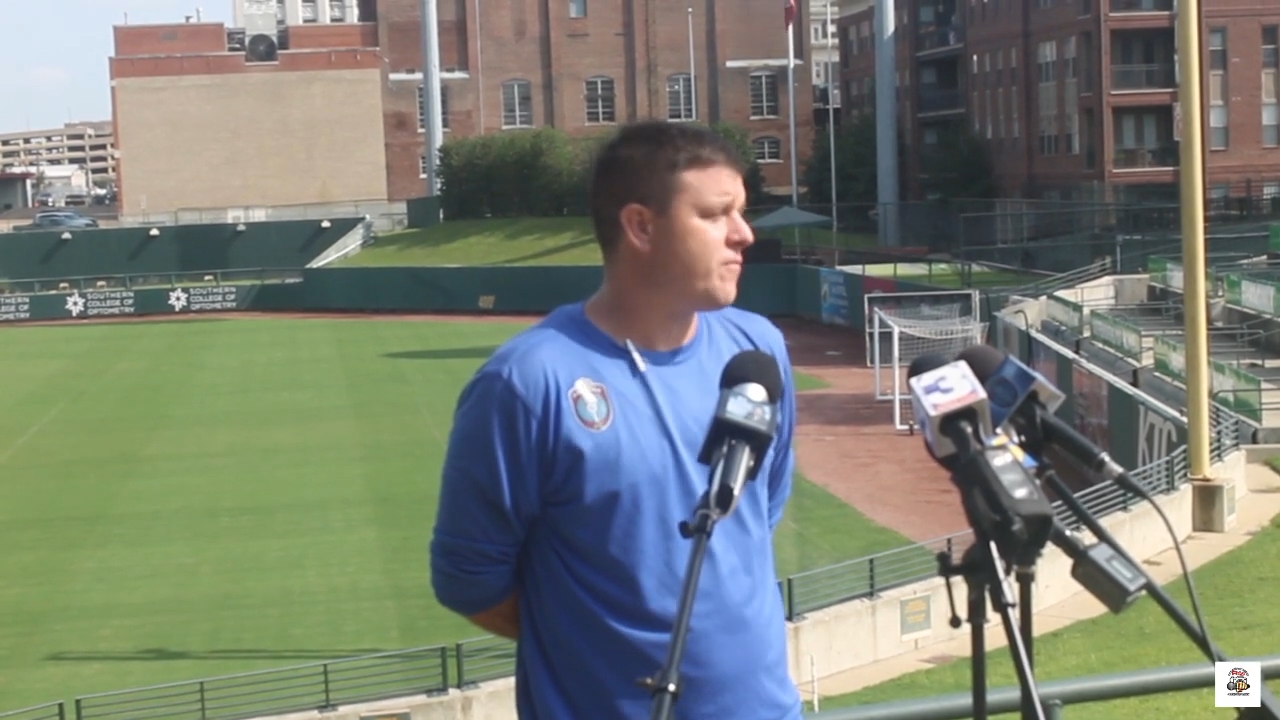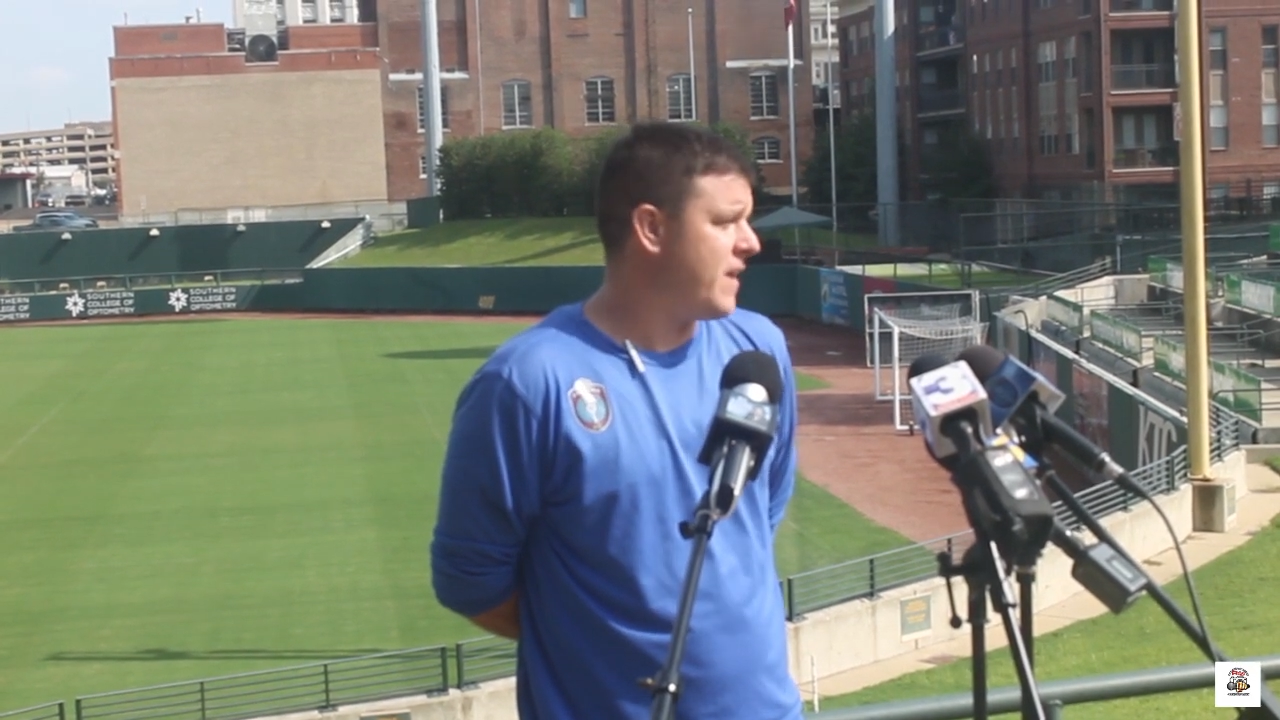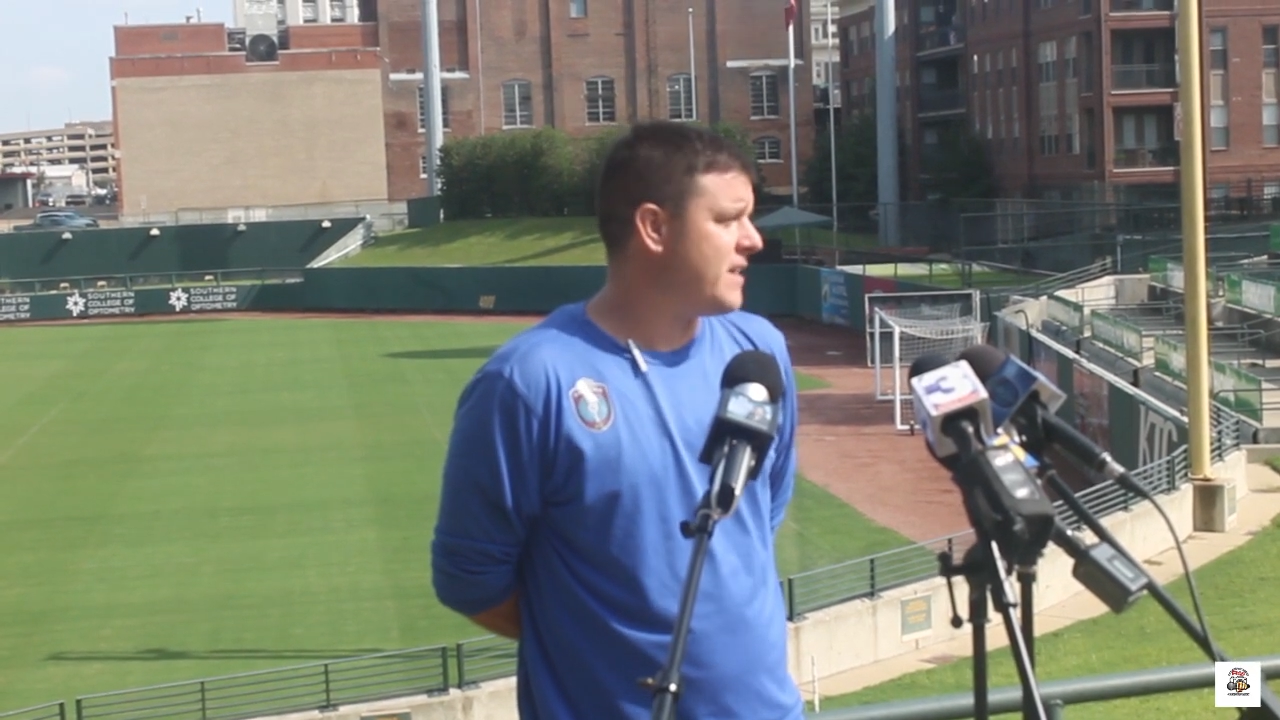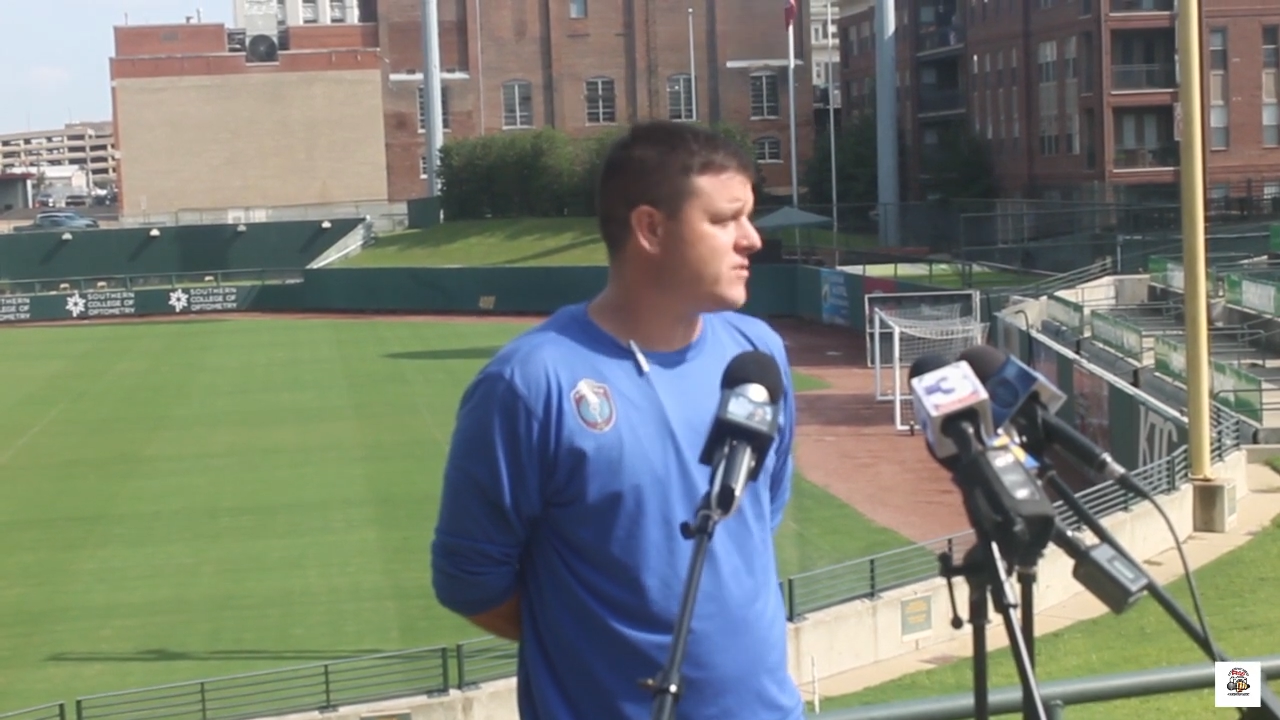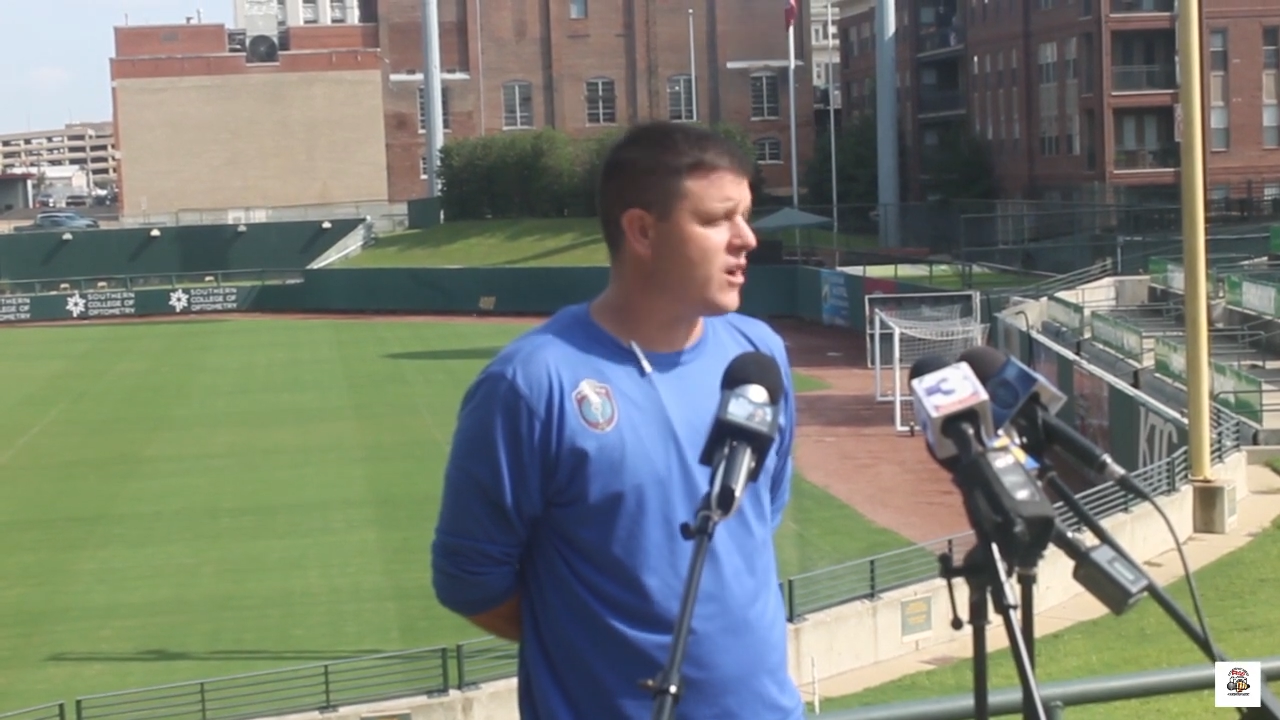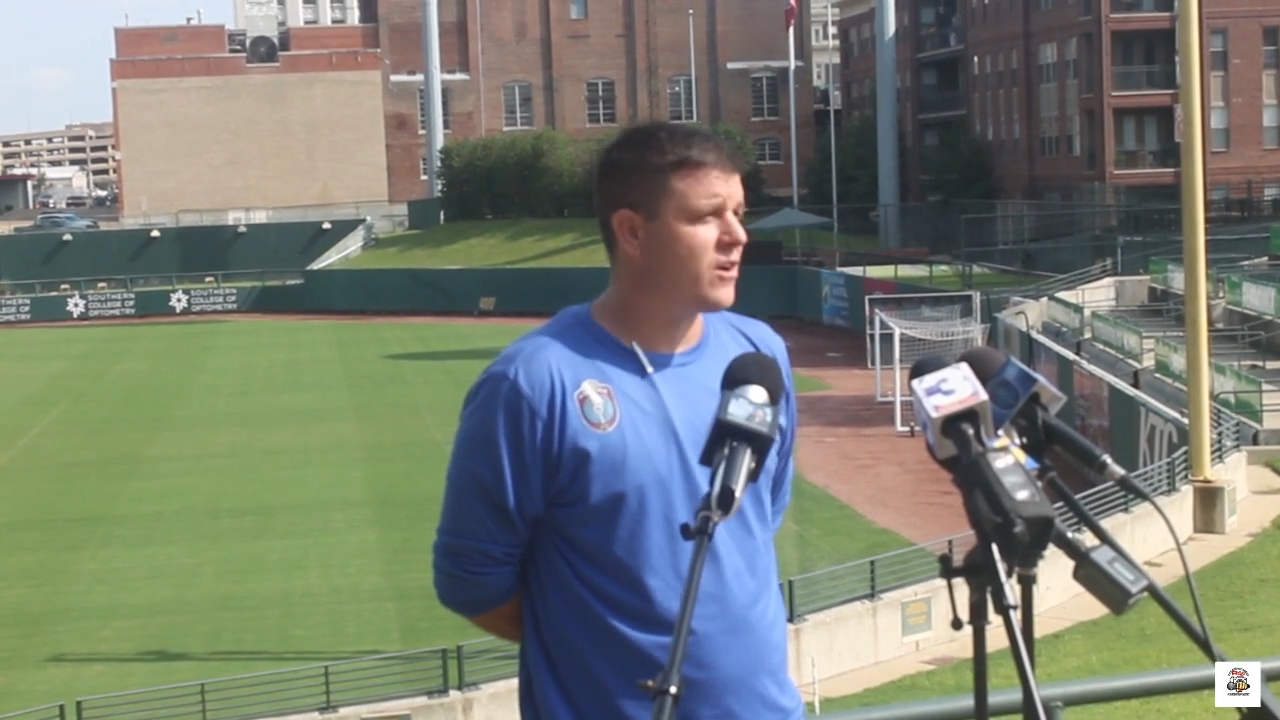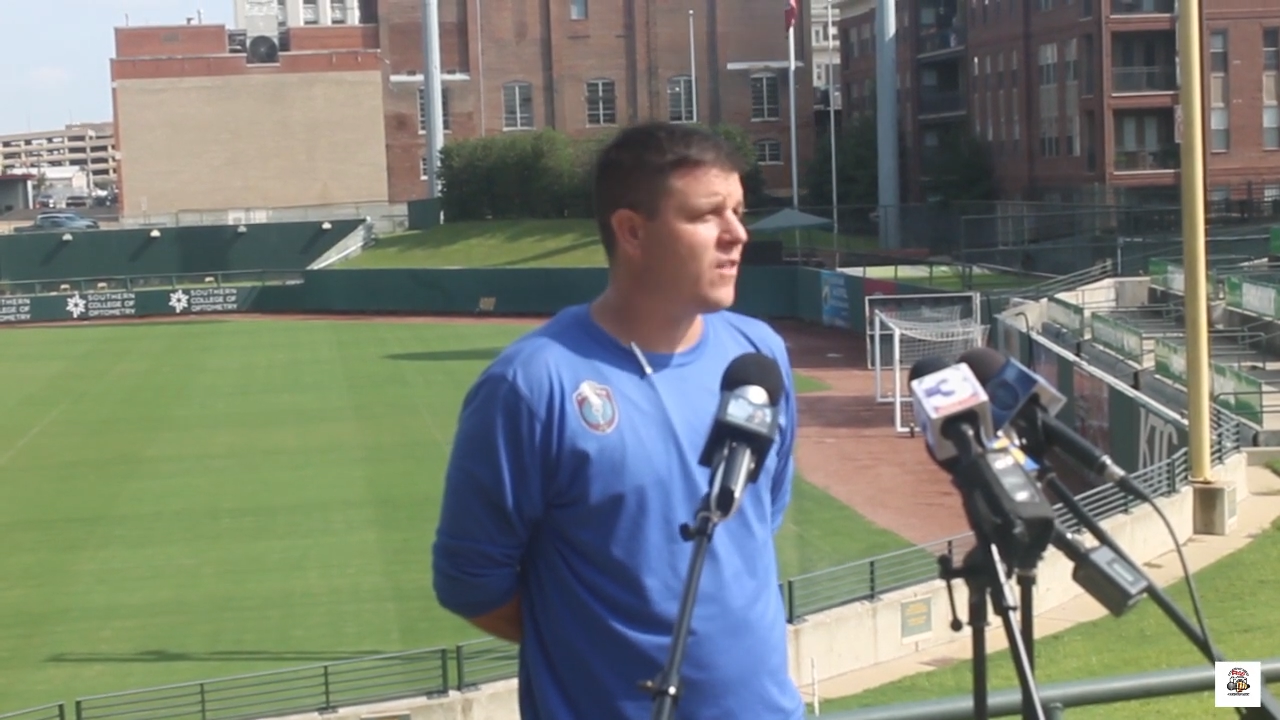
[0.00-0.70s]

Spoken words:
fans and our